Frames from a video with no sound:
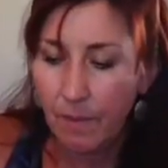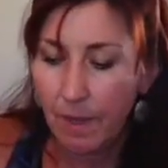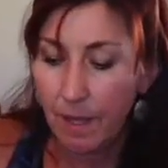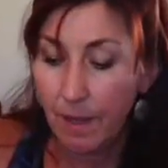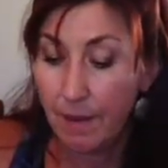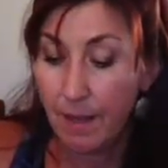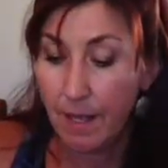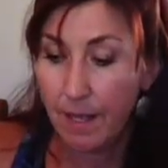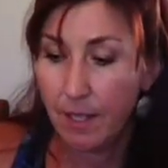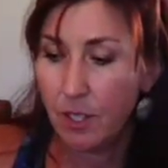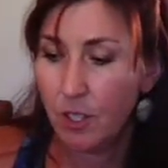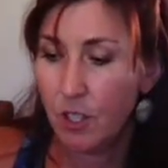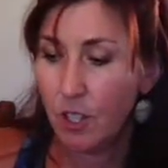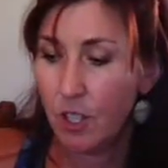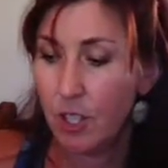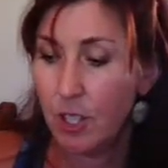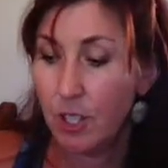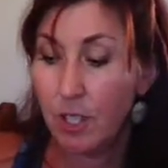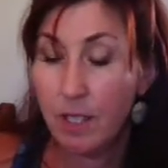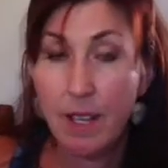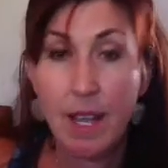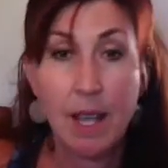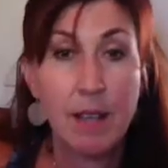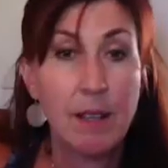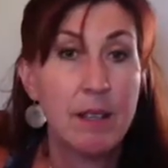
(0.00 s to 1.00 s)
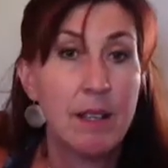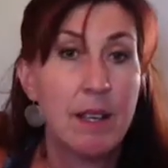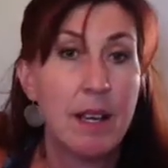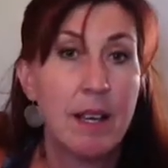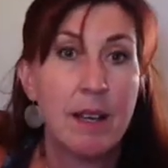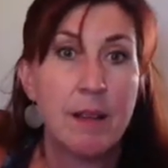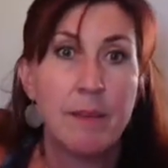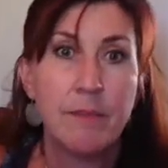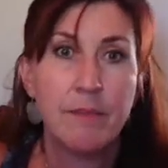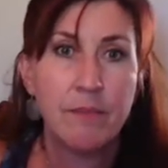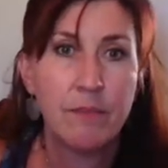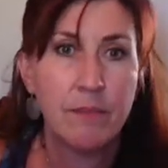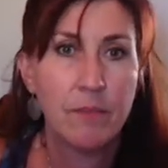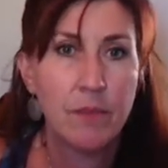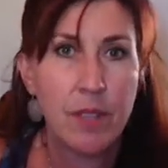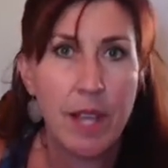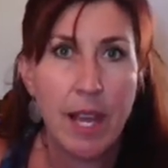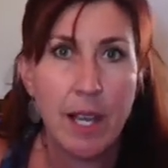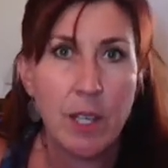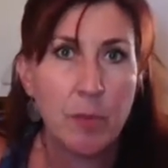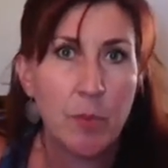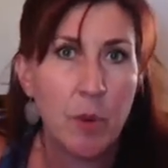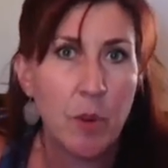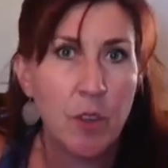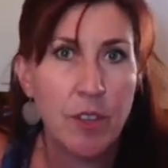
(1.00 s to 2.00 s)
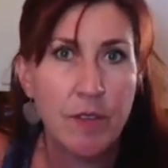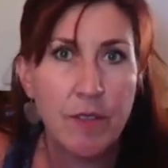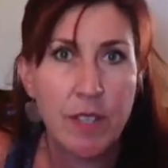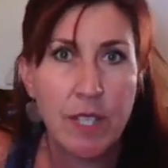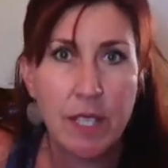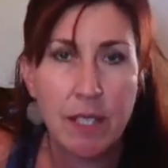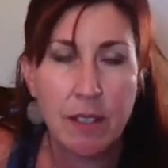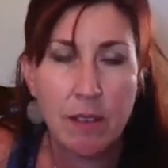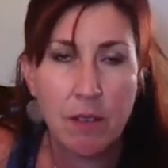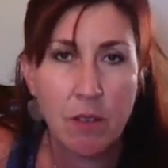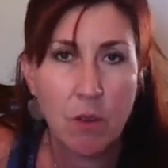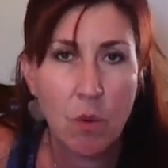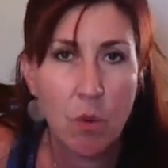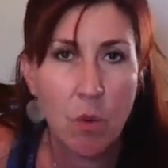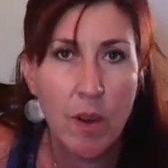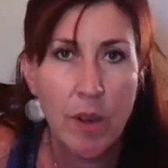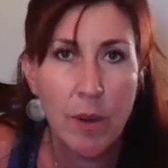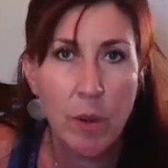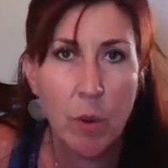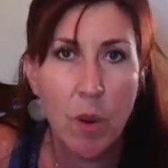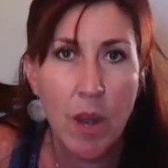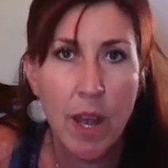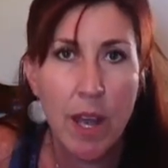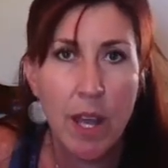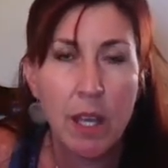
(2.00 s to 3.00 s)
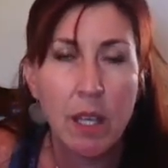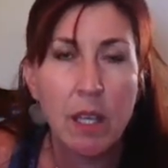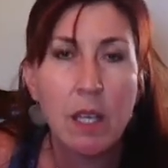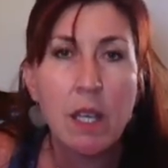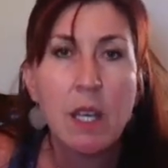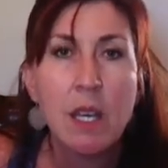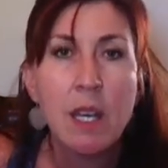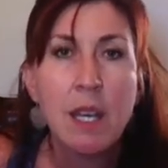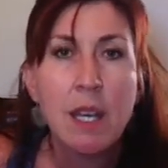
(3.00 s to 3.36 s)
That should last both of us quite a while.